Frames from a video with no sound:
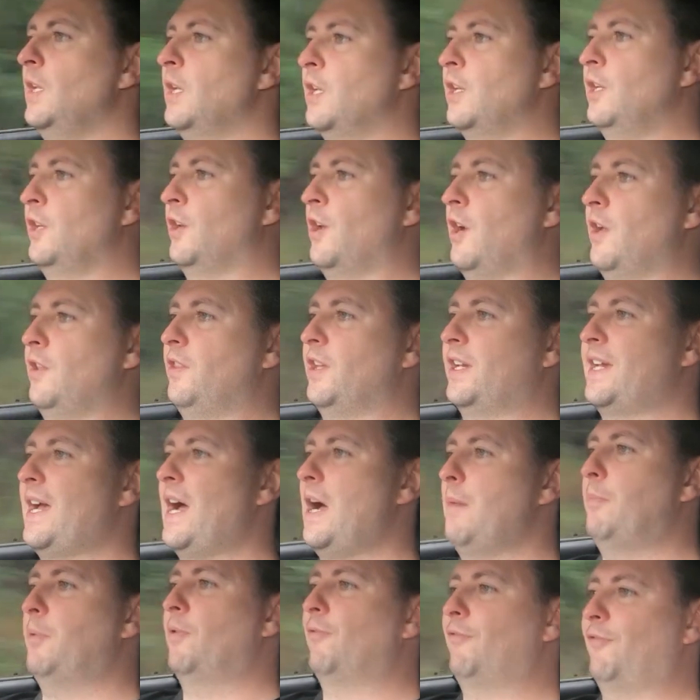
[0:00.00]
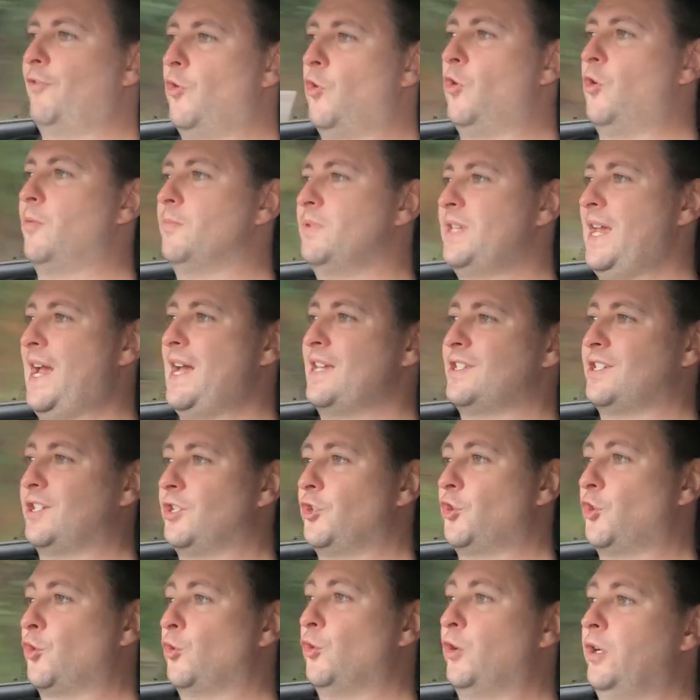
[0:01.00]
You know, the car performs as it
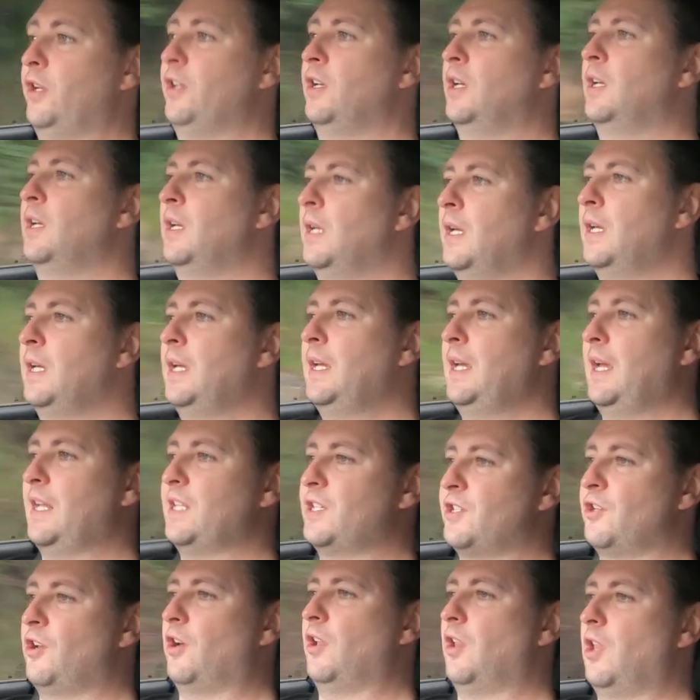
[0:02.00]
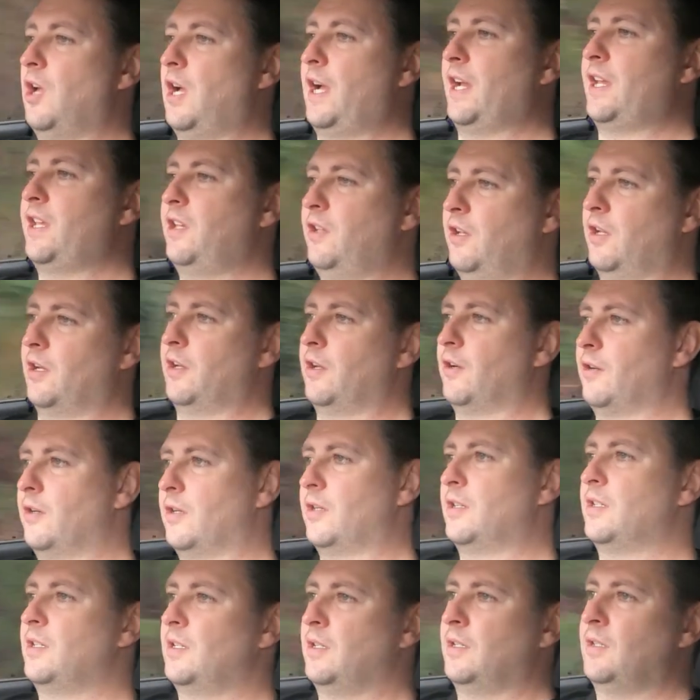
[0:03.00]
should. It's not like you're
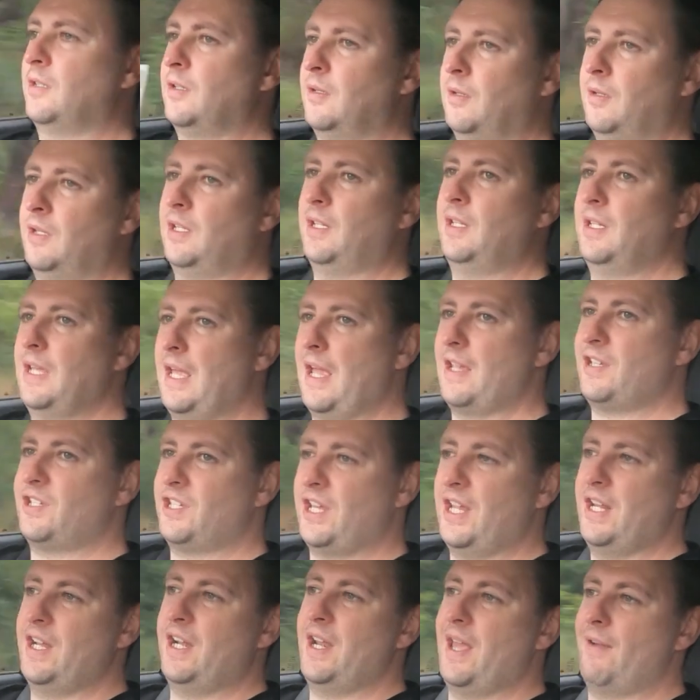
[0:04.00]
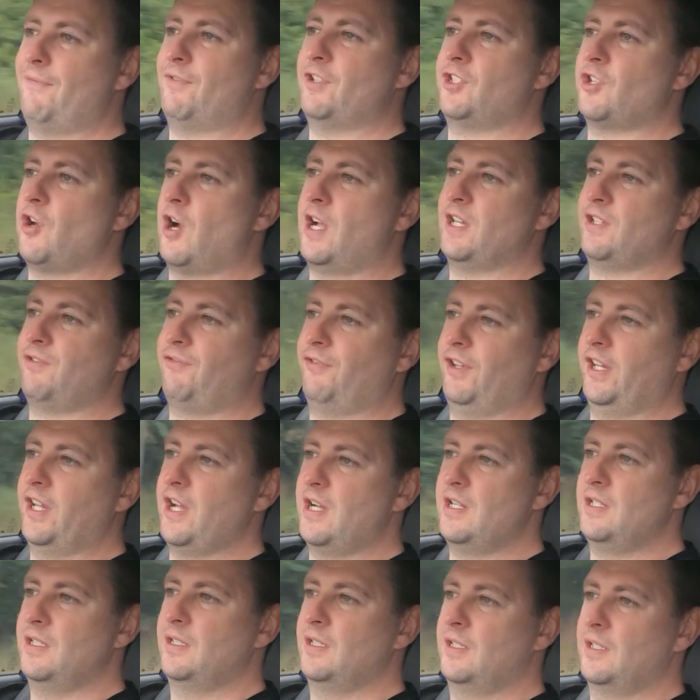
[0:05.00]
seeing an advertised
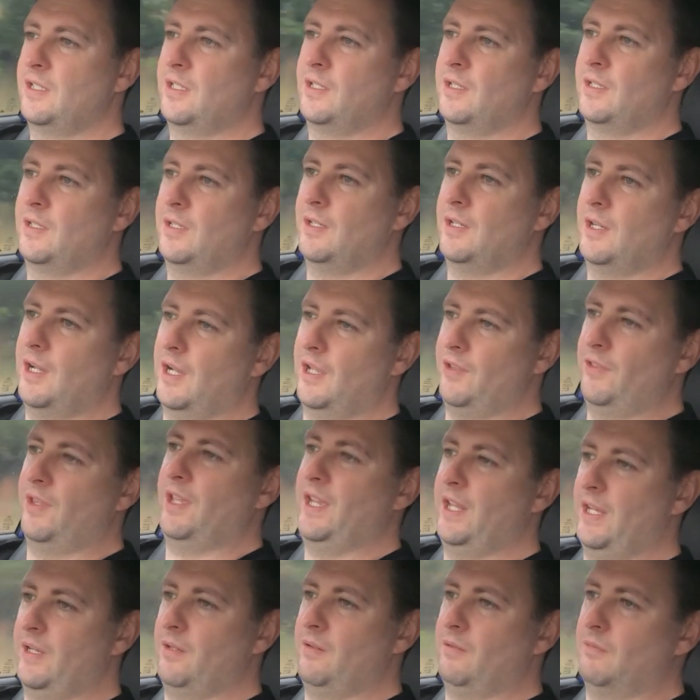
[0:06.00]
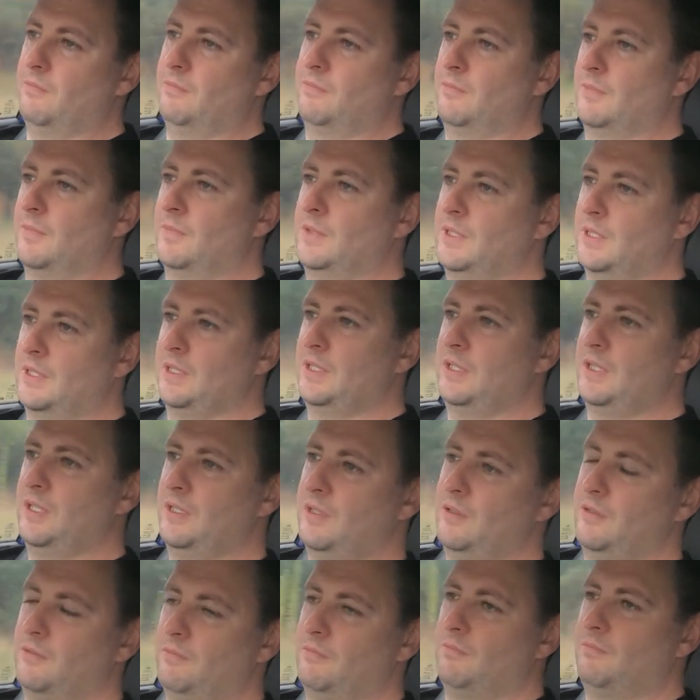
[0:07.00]
figure and then
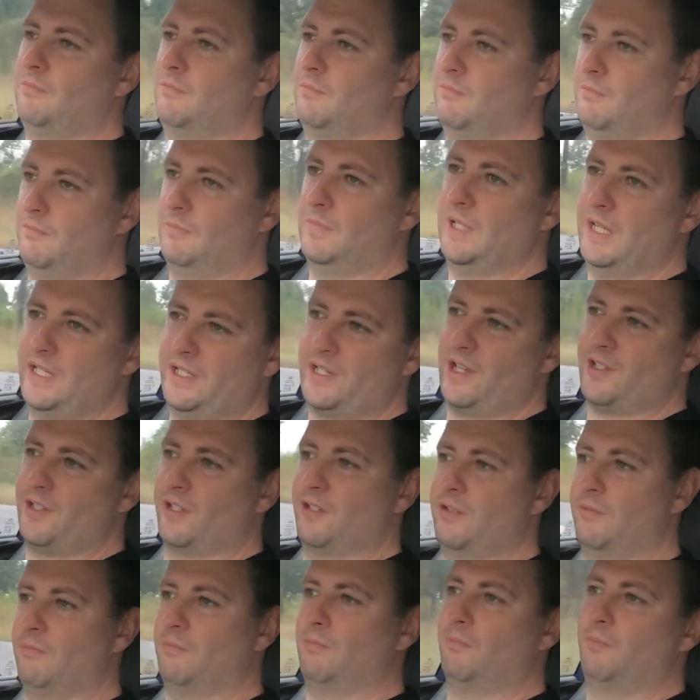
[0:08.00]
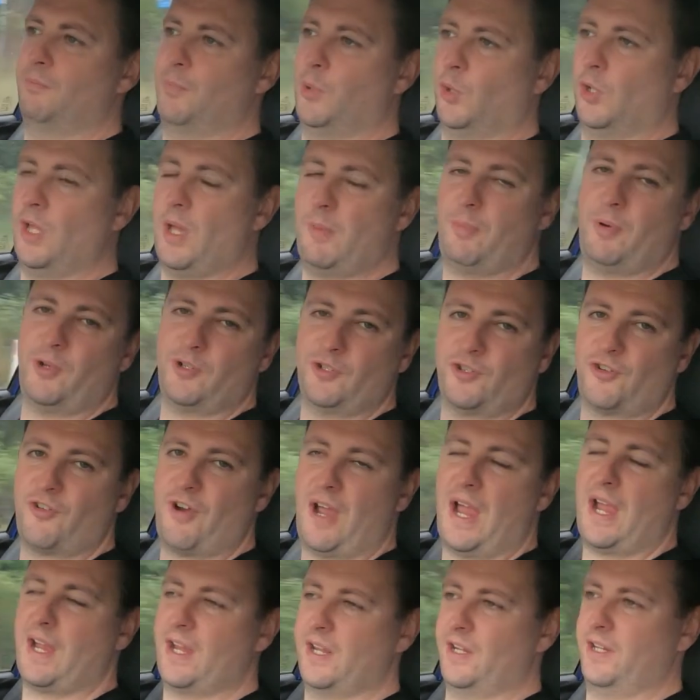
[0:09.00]
it doesn't pull up on
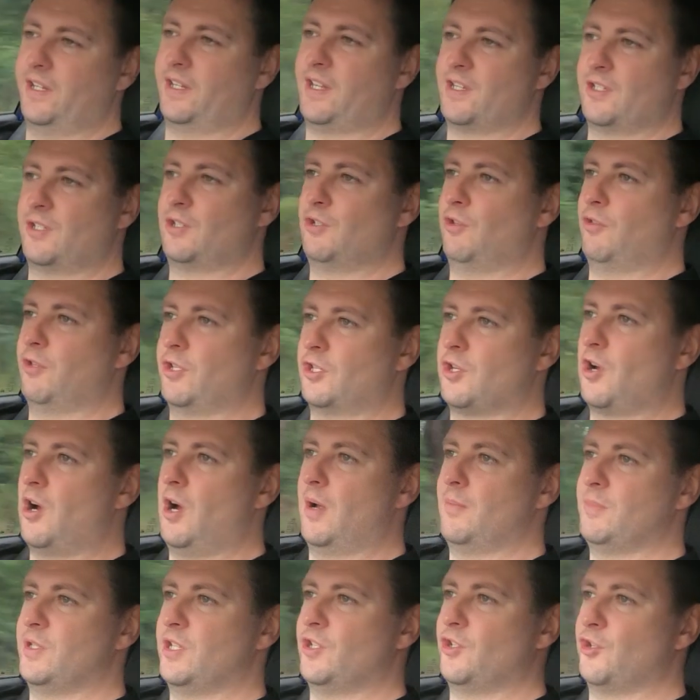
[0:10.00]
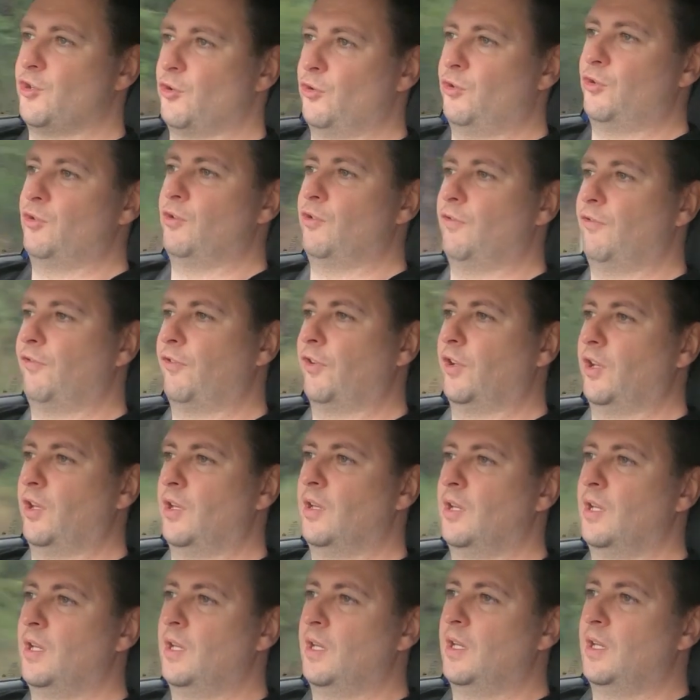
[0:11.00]
track and it doesn't do the times it should do for
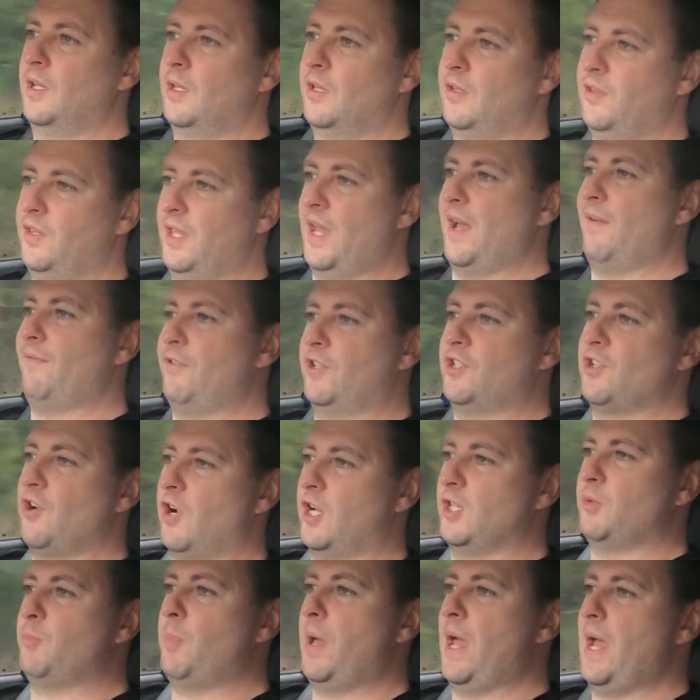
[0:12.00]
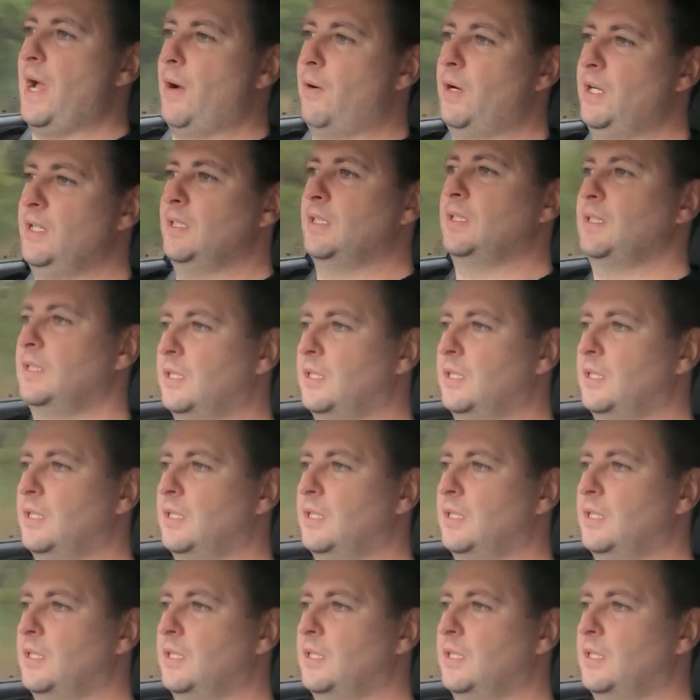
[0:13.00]
the advertised power.